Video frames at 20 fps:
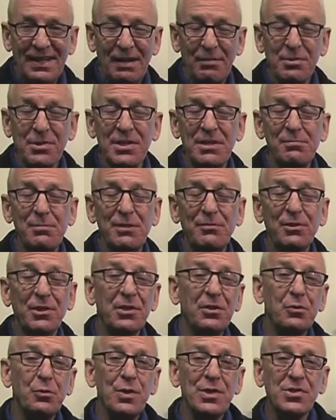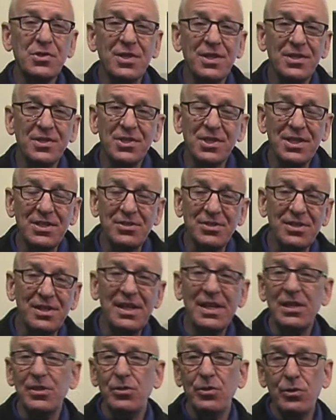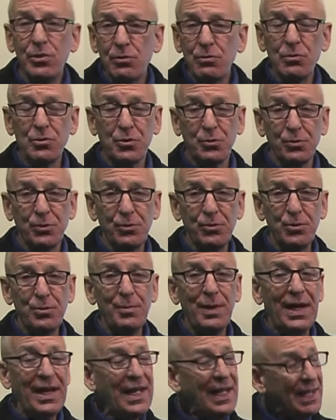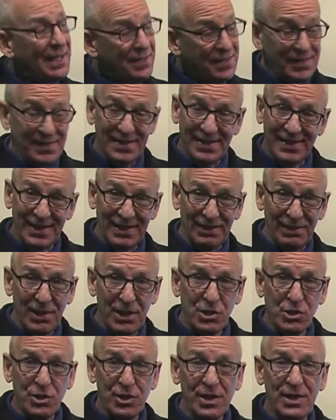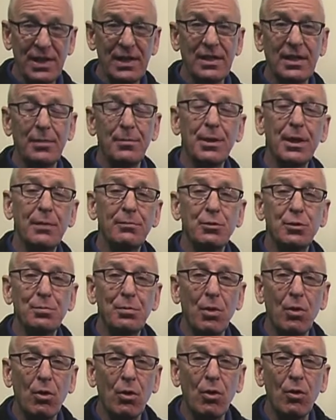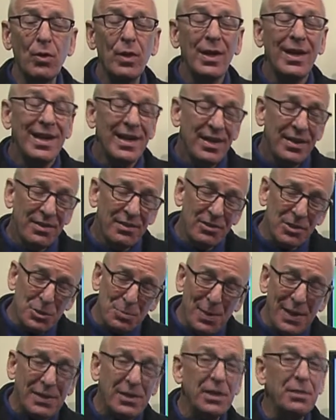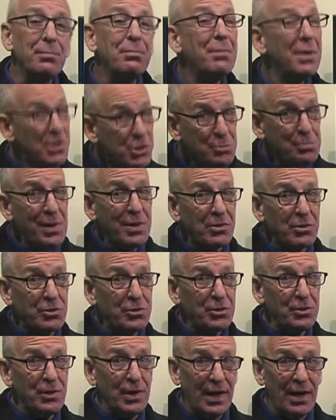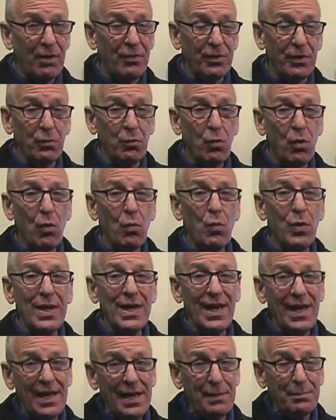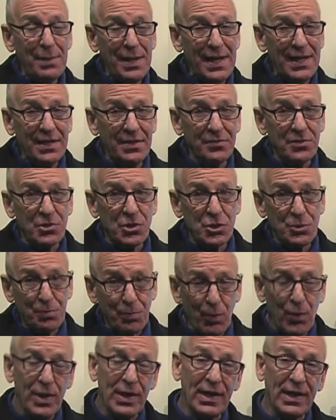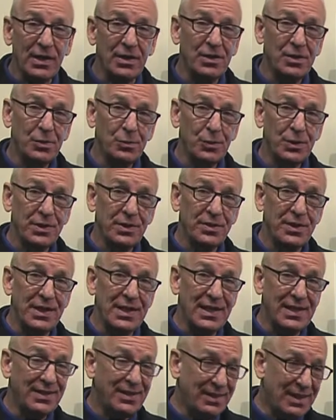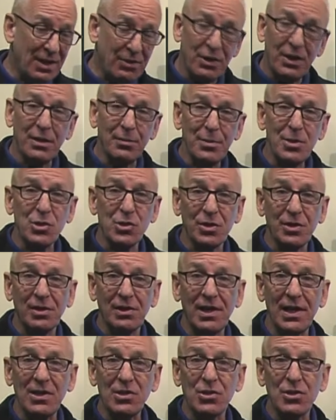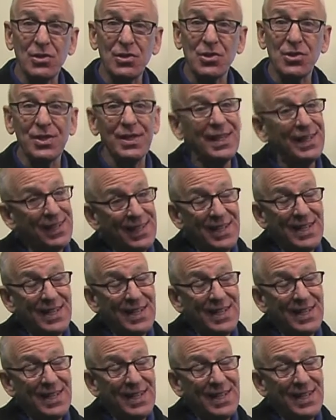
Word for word: I'm Steve Beverly in the West Tennessee Today newsroom, and Election Day coming up tomorrow. They're expecting much better turnout than what we had back in the spring with the county commission elections that